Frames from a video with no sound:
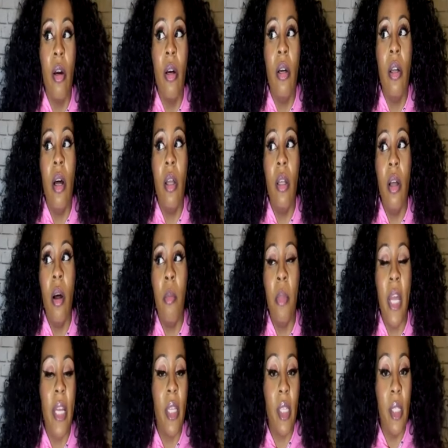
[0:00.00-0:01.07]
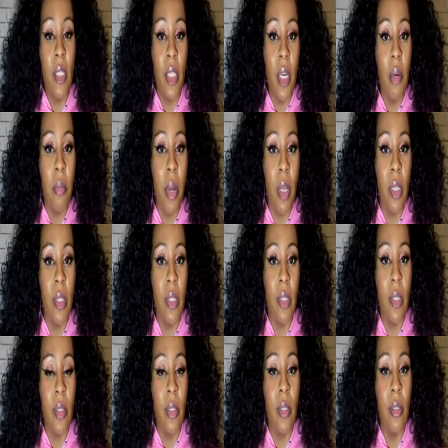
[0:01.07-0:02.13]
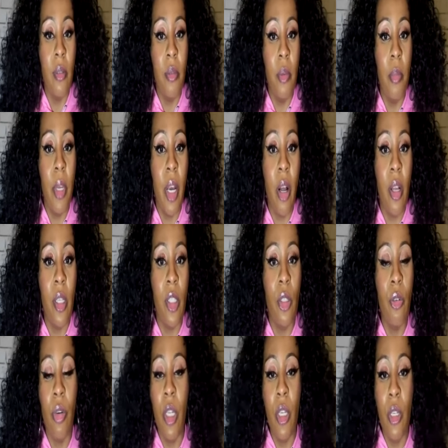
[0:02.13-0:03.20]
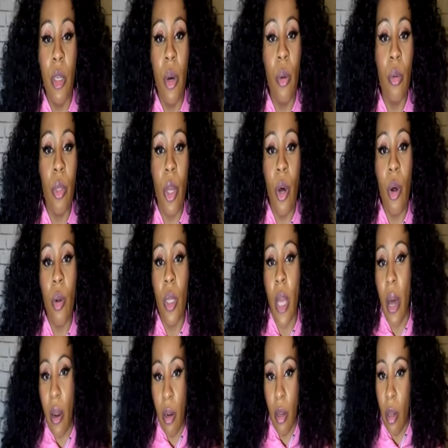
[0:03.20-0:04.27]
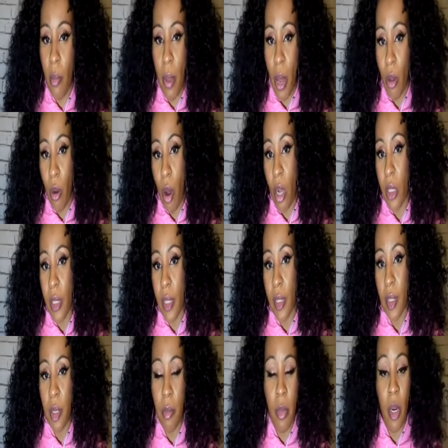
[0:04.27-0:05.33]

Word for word: the, like the stigma was because you really don't know a lot about autism and